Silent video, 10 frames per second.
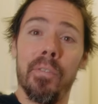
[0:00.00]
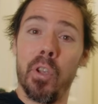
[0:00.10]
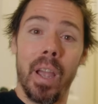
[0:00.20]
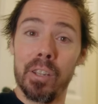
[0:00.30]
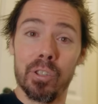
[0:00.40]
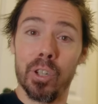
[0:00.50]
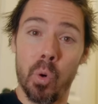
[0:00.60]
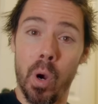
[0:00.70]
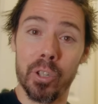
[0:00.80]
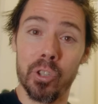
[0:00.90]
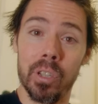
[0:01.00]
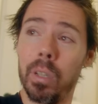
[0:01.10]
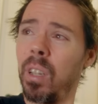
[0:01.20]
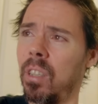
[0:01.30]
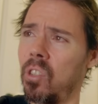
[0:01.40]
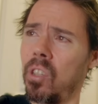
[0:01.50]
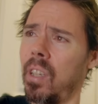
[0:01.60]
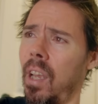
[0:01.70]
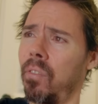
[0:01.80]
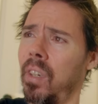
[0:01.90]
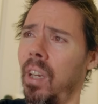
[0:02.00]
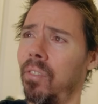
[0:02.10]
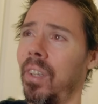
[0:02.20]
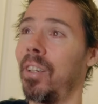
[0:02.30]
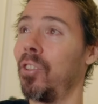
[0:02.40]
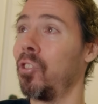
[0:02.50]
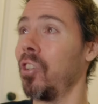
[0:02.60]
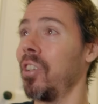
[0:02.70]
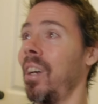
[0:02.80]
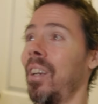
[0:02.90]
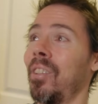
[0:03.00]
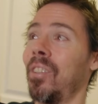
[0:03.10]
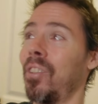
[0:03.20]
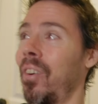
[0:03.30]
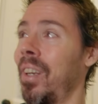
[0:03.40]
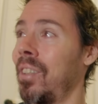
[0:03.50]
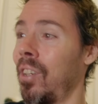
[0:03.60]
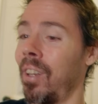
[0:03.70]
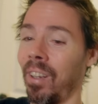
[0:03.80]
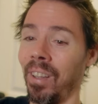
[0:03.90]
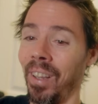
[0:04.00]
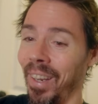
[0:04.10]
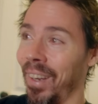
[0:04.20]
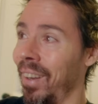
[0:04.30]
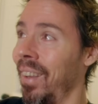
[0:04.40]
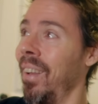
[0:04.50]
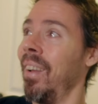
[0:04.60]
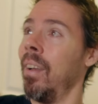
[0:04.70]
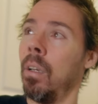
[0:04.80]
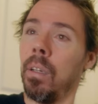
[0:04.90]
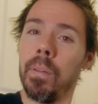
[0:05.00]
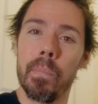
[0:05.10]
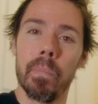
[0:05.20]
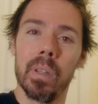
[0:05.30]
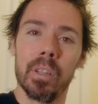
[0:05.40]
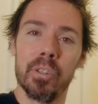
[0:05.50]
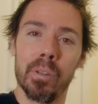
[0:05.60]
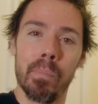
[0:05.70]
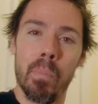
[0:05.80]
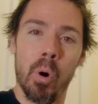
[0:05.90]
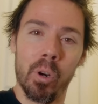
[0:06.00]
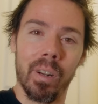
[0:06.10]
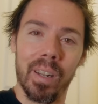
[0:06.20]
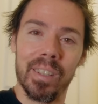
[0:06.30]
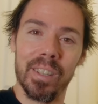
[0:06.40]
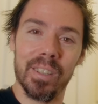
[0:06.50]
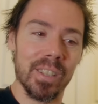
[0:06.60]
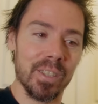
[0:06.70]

If you ask a question like, does this have Teflon? Sure does, so easy to clean. Like, you're a moron.